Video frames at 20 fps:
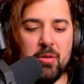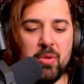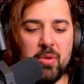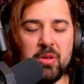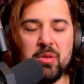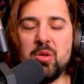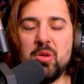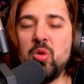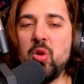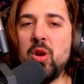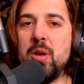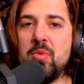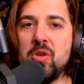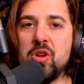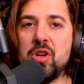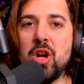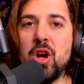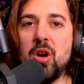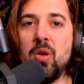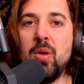But
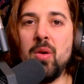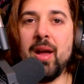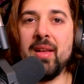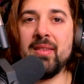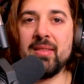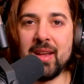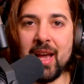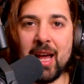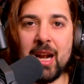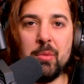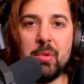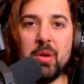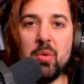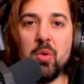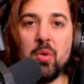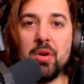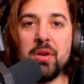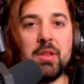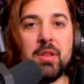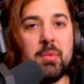Creepshow has got to be
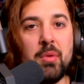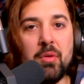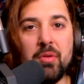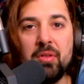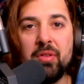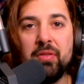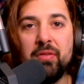one of the most